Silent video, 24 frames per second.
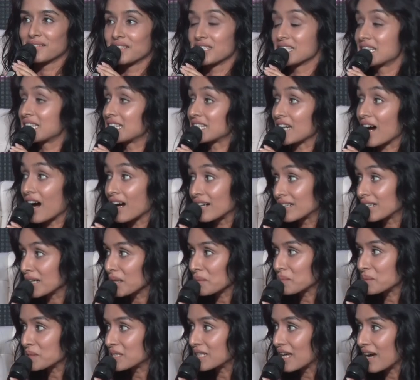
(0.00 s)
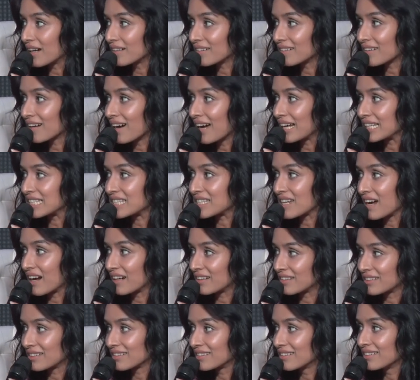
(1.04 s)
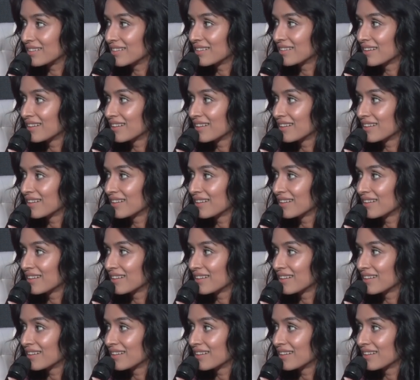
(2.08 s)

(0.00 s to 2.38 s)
The startups that I started